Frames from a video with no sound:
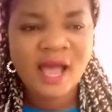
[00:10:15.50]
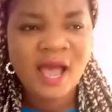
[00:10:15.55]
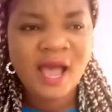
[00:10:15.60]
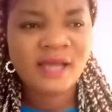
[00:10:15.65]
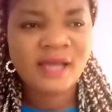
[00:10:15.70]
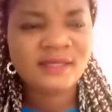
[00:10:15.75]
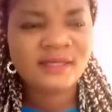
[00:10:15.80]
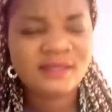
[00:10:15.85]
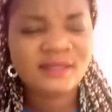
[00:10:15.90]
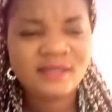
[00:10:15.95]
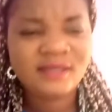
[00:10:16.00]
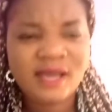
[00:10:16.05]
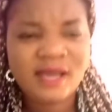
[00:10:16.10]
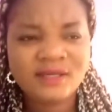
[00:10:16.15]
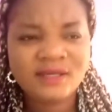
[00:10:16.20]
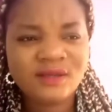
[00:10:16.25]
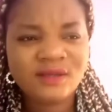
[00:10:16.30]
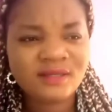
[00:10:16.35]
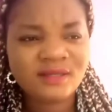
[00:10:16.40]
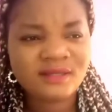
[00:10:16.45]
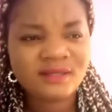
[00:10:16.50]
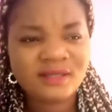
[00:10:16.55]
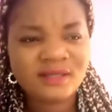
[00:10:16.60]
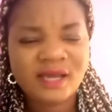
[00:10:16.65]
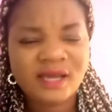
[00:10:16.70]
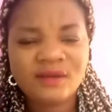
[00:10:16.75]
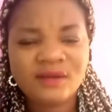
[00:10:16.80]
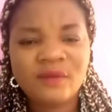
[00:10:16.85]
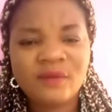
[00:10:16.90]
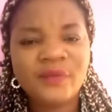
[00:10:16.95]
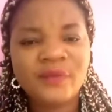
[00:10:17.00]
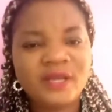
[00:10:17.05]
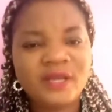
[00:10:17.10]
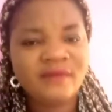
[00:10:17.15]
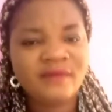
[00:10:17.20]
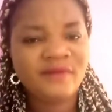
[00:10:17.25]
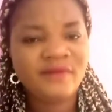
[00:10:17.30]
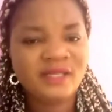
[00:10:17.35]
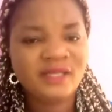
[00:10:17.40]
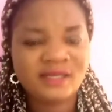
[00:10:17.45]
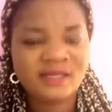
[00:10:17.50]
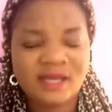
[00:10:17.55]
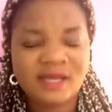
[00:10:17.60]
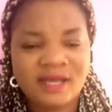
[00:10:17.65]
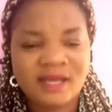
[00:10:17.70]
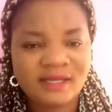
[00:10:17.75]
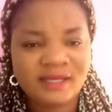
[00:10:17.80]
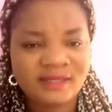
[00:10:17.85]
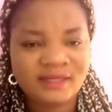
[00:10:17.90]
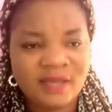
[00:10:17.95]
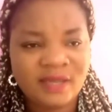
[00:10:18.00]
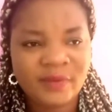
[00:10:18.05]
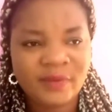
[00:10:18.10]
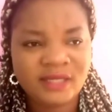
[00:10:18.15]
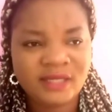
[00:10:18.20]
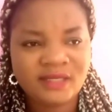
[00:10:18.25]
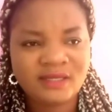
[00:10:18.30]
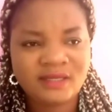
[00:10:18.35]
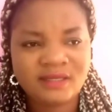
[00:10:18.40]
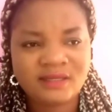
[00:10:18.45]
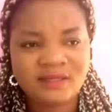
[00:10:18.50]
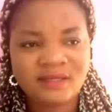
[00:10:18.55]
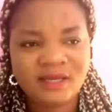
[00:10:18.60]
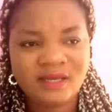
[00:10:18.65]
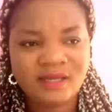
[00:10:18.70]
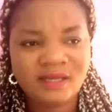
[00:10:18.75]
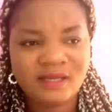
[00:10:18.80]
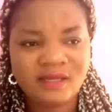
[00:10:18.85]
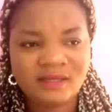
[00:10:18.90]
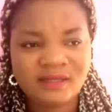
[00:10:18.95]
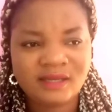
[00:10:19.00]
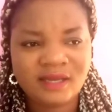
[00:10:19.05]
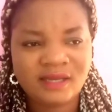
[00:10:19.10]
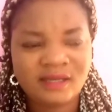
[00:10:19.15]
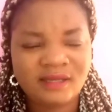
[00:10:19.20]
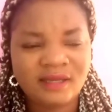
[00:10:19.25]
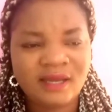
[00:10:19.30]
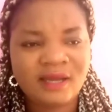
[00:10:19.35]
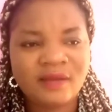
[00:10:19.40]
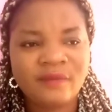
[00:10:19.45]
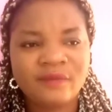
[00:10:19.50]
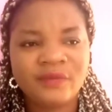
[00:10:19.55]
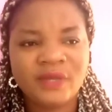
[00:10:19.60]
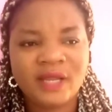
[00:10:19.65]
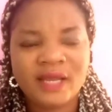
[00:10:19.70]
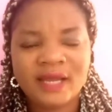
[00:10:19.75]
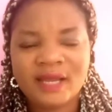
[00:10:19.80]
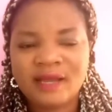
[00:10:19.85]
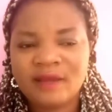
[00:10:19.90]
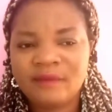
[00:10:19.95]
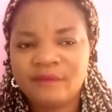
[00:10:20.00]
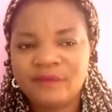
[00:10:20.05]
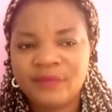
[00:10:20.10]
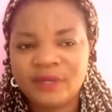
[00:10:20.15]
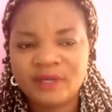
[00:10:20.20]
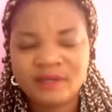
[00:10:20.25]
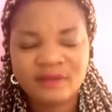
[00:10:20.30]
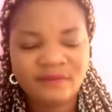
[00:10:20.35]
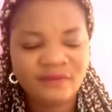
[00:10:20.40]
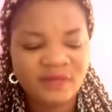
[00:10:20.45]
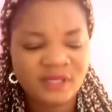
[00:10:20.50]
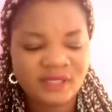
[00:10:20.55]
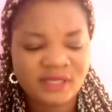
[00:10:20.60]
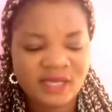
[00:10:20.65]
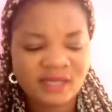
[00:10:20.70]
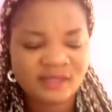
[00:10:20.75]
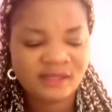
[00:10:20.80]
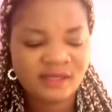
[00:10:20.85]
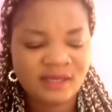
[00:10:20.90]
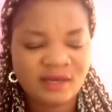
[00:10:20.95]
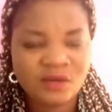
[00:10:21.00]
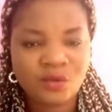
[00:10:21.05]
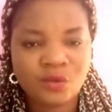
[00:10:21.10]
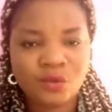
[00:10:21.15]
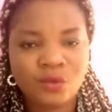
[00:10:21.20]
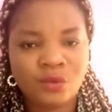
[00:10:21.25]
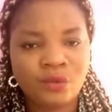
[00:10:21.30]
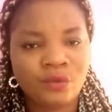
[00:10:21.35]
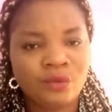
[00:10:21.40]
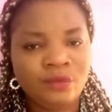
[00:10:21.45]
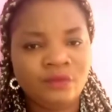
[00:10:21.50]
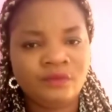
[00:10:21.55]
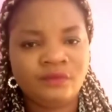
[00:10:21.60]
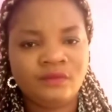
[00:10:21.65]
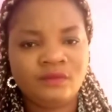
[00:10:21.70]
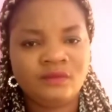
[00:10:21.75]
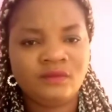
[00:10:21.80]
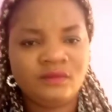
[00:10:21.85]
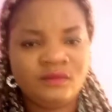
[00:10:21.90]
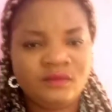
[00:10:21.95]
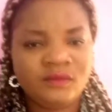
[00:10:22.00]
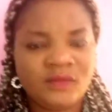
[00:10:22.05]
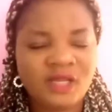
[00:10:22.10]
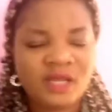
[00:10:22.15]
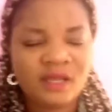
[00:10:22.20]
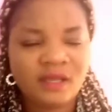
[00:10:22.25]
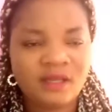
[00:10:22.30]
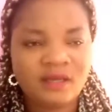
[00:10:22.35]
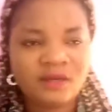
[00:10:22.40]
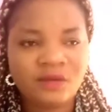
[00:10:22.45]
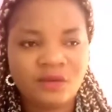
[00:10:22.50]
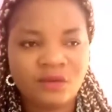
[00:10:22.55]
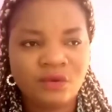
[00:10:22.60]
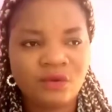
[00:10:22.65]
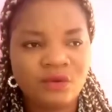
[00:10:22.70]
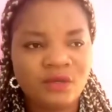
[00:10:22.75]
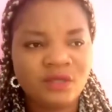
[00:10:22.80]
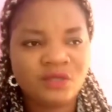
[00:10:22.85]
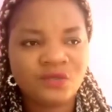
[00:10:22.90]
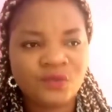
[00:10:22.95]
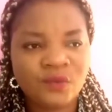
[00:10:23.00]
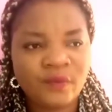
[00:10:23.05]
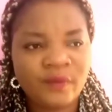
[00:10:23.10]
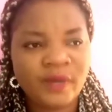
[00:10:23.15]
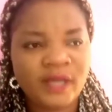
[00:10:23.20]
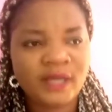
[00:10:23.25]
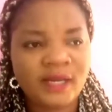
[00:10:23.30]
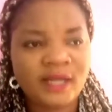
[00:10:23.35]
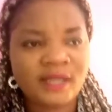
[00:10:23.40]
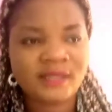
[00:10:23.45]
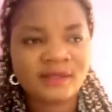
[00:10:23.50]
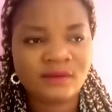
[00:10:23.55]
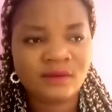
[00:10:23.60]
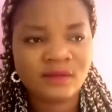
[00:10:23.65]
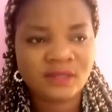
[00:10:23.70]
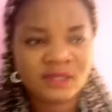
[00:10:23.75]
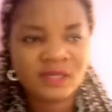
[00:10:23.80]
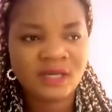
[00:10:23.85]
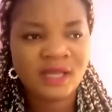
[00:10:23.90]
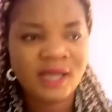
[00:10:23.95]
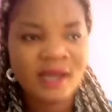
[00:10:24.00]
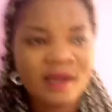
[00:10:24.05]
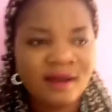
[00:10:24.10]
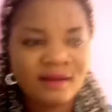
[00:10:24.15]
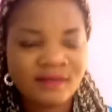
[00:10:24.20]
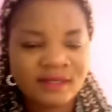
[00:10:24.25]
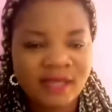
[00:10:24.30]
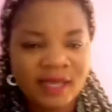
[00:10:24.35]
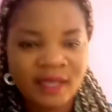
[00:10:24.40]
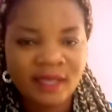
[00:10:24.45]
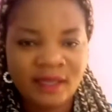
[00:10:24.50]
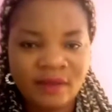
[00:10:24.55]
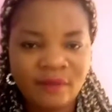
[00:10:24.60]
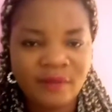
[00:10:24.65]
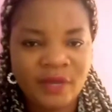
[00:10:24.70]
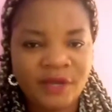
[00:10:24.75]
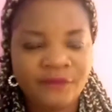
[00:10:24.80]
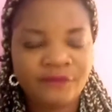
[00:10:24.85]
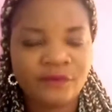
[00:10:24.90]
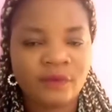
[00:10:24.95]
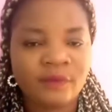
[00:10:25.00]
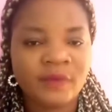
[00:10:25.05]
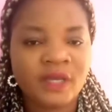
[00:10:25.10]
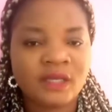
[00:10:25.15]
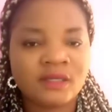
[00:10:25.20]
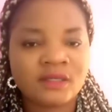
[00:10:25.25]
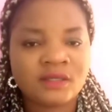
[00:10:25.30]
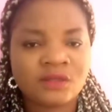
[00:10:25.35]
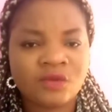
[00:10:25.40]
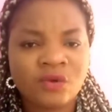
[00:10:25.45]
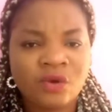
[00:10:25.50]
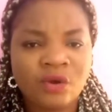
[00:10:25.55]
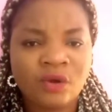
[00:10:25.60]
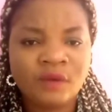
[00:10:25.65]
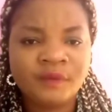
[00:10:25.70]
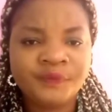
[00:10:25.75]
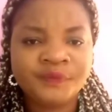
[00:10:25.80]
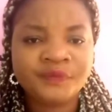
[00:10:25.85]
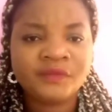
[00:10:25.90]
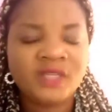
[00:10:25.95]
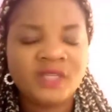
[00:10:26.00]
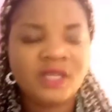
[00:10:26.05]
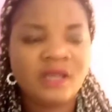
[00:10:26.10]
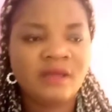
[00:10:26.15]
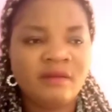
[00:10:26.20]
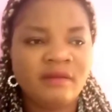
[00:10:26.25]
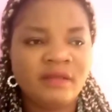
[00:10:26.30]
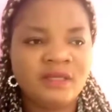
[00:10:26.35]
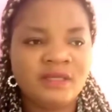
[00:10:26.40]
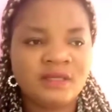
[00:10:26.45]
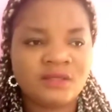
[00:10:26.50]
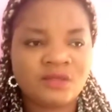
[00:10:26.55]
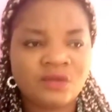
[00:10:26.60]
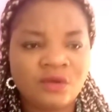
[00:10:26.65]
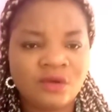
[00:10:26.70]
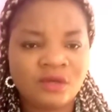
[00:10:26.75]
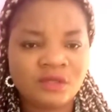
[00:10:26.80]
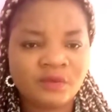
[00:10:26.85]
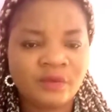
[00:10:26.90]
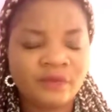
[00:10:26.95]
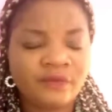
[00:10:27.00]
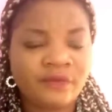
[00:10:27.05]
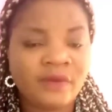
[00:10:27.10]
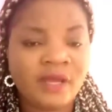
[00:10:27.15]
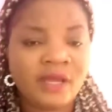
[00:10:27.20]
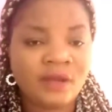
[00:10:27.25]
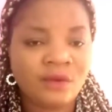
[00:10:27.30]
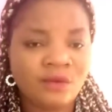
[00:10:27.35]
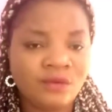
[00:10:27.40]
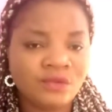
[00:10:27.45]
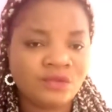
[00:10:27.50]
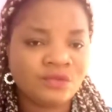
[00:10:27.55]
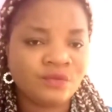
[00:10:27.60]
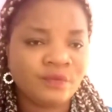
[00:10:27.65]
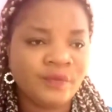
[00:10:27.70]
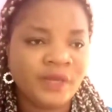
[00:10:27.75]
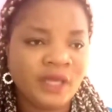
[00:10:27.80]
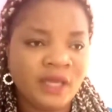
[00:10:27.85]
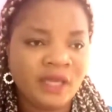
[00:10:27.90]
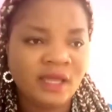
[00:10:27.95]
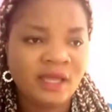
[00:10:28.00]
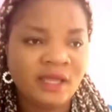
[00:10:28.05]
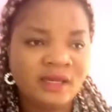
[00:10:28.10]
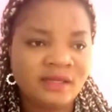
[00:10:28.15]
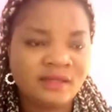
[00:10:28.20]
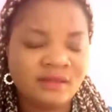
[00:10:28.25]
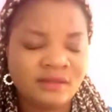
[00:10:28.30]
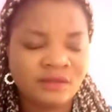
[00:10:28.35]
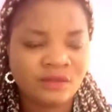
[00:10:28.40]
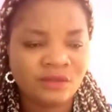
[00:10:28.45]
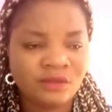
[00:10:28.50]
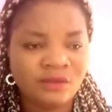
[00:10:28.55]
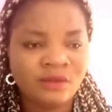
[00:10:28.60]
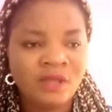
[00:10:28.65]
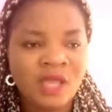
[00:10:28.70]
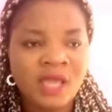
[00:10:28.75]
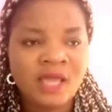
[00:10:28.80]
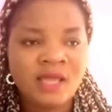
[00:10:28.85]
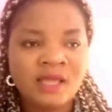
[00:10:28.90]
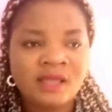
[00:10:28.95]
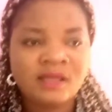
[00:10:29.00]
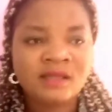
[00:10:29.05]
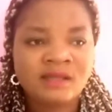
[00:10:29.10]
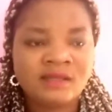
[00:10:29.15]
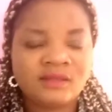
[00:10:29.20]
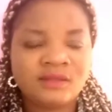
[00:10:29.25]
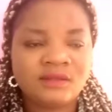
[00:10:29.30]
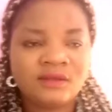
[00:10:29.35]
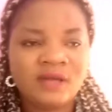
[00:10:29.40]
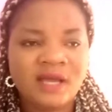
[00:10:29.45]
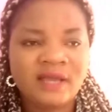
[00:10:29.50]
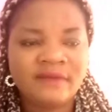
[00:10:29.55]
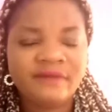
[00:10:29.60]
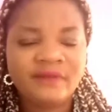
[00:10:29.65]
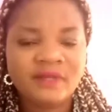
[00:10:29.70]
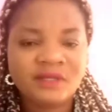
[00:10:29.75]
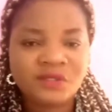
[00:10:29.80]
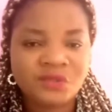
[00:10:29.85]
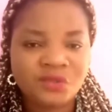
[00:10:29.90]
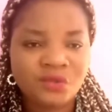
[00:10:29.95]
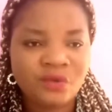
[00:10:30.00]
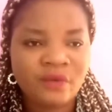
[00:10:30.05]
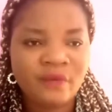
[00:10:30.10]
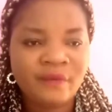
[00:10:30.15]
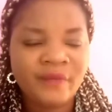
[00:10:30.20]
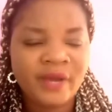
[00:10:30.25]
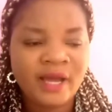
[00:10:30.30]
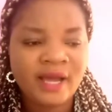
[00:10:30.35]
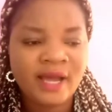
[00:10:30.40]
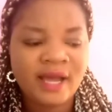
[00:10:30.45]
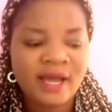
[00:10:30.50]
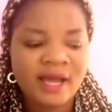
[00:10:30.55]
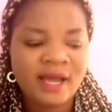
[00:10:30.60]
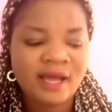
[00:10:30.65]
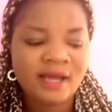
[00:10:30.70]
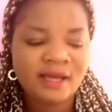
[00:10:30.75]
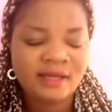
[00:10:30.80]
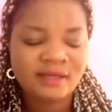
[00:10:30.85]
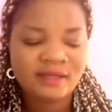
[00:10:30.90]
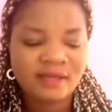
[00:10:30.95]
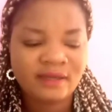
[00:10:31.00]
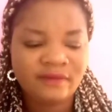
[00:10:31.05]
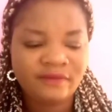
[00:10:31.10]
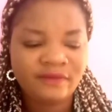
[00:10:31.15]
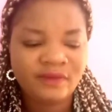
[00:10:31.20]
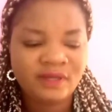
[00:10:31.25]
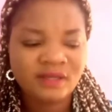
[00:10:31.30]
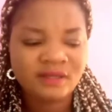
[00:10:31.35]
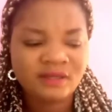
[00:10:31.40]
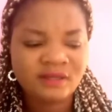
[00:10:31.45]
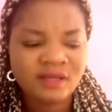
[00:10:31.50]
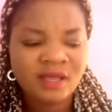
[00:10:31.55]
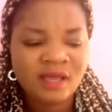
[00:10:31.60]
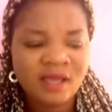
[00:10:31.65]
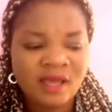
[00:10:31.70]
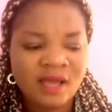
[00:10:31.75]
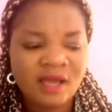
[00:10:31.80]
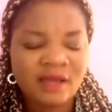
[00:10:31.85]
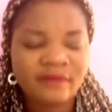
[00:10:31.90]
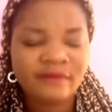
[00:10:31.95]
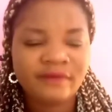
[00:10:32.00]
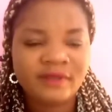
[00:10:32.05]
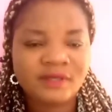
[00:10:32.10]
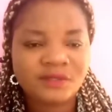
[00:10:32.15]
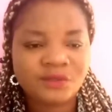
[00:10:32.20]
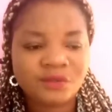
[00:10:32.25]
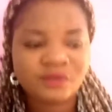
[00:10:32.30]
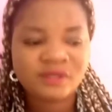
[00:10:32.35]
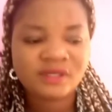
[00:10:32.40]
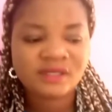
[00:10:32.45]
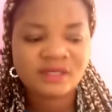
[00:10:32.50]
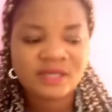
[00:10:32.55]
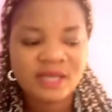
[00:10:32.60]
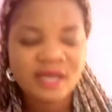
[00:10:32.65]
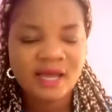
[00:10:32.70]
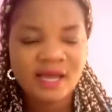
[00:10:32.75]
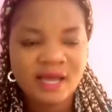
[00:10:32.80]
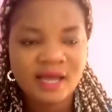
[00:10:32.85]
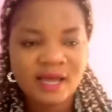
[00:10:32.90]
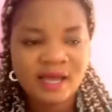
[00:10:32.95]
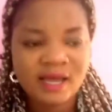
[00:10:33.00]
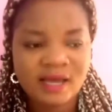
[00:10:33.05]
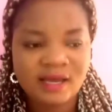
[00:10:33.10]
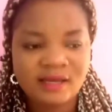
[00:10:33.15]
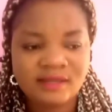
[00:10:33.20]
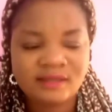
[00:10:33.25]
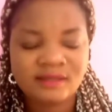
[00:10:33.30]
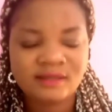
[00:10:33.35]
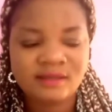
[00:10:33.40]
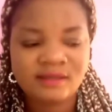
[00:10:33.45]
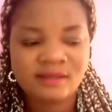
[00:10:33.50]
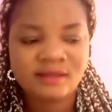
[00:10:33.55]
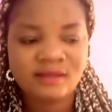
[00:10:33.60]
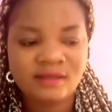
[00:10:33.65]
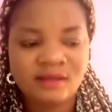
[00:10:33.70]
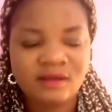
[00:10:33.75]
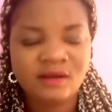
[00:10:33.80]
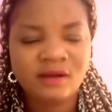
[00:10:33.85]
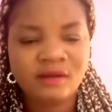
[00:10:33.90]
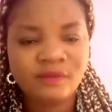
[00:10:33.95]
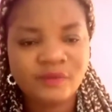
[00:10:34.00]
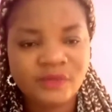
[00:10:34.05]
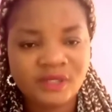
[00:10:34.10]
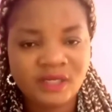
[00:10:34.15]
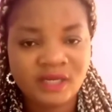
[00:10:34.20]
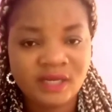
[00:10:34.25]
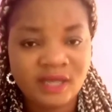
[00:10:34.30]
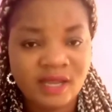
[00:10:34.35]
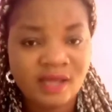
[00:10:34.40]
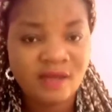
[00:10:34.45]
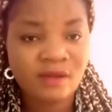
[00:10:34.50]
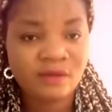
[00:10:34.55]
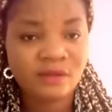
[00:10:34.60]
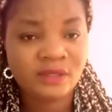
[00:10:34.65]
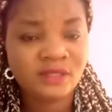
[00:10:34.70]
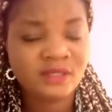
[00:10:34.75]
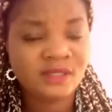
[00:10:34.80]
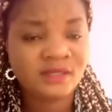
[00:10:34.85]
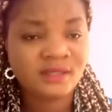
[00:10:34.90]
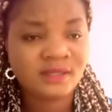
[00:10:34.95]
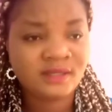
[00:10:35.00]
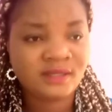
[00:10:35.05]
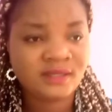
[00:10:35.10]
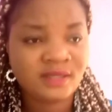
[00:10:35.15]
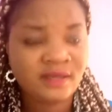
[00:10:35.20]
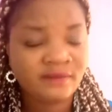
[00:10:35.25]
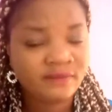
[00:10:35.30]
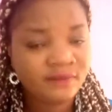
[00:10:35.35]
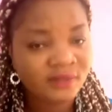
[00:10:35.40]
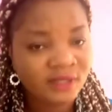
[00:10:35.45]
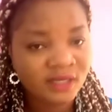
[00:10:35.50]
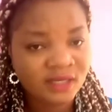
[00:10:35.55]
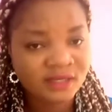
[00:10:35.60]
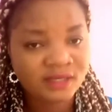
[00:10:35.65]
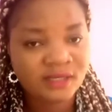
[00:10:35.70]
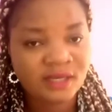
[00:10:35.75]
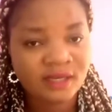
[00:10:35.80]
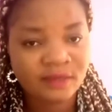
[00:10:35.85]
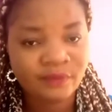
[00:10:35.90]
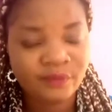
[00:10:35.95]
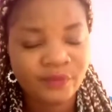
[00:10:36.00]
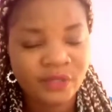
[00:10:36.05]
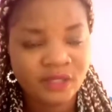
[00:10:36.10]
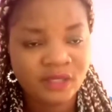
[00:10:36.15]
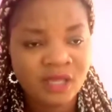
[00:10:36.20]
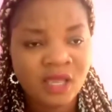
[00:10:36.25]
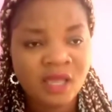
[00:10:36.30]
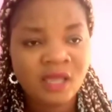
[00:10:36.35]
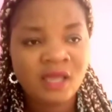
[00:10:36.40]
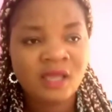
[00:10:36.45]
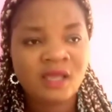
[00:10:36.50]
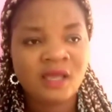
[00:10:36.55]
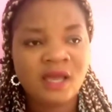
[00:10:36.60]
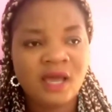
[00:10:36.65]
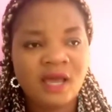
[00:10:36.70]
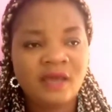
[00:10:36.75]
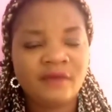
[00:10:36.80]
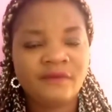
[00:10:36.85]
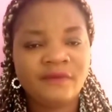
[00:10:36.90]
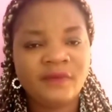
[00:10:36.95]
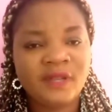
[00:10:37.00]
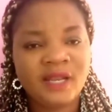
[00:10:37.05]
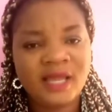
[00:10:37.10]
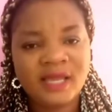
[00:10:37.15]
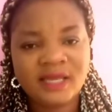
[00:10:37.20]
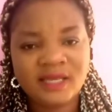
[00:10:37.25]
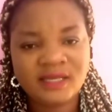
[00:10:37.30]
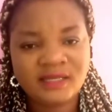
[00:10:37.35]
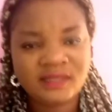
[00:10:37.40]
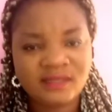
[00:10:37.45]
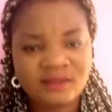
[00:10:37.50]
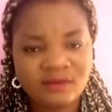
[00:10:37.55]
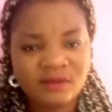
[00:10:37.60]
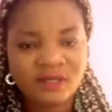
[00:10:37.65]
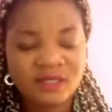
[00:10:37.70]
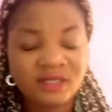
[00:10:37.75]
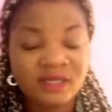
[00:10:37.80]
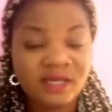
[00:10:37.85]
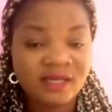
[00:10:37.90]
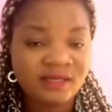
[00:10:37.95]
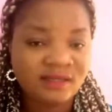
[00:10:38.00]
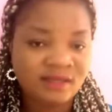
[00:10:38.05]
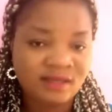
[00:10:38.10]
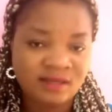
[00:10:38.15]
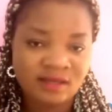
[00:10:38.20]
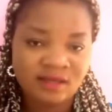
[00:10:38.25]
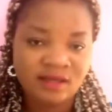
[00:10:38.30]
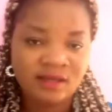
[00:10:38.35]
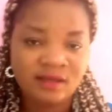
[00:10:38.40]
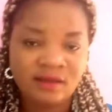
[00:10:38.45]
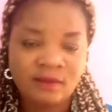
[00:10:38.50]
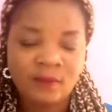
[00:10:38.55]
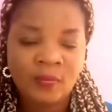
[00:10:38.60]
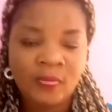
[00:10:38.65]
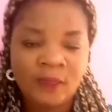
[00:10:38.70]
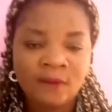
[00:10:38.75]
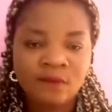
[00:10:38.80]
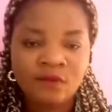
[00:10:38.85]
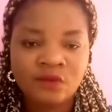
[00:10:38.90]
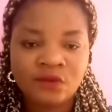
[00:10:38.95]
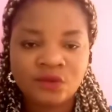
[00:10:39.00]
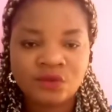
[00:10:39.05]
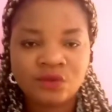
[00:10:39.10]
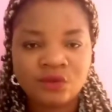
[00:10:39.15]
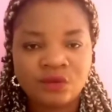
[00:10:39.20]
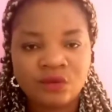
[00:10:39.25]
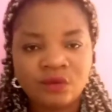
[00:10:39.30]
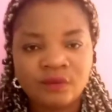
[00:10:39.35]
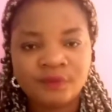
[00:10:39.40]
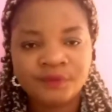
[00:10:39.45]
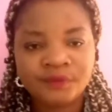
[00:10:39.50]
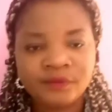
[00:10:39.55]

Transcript: I don't believe it at that time. As he say it, I can't believe it. I said no, this woman that was in the house, I came back from my store and we discussed before I go to bed, so I feel so bad, I feel so sad up till now. This is 7 years now, but I feel like it was yesterday. So